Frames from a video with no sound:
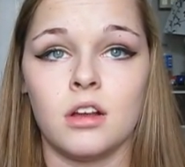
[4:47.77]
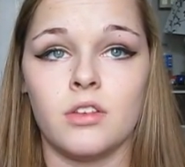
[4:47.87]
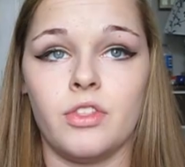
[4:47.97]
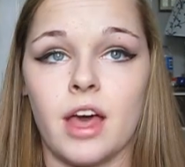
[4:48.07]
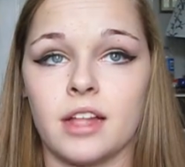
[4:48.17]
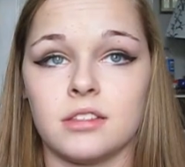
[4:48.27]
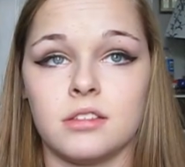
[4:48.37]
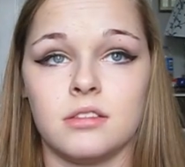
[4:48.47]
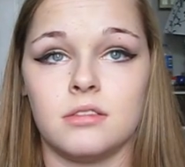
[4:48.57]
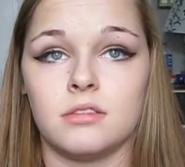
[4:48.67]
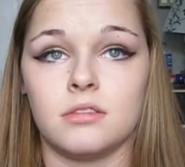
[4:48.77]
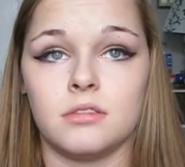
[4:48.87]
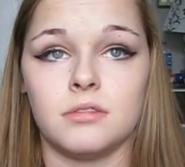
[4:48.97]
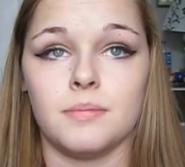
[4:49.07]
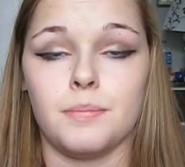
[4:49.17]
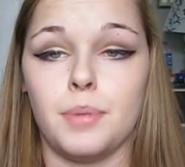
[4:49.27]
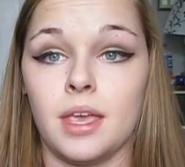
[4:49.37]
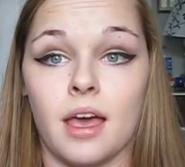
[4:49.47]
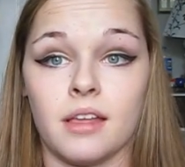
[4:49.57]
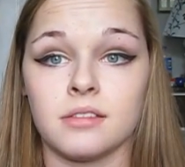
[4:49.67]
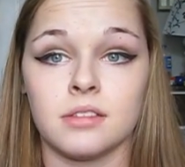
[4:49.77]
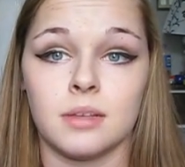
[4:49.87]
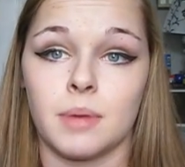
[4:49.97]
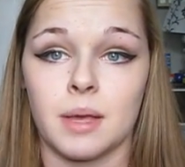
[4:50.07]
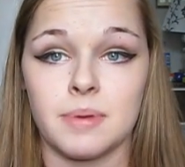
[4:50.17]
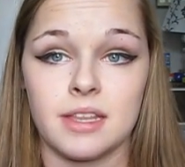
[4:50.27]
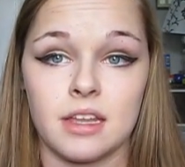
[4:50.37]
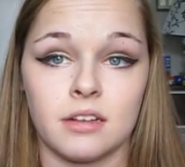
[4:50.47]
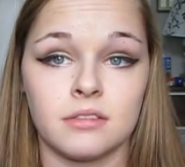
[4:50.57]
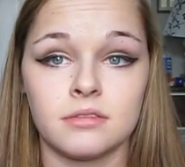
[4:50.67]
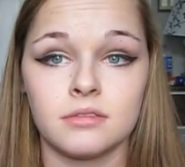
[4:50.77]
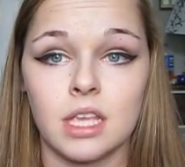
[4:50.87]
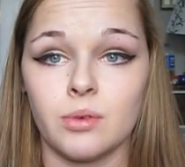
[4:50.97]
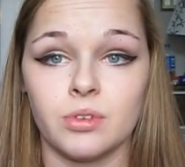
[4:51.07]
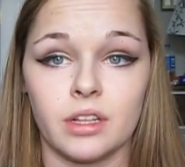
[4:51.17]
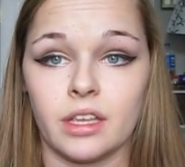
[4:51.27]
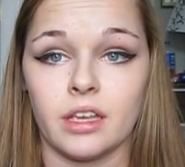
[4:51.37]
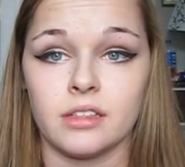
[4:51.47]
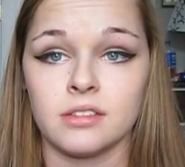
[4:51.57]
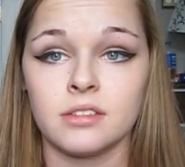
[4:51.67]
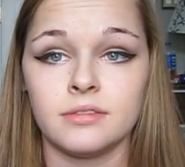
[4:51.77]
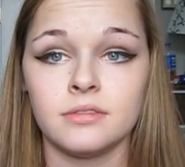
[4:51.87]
that's BS in my opinion. It really is.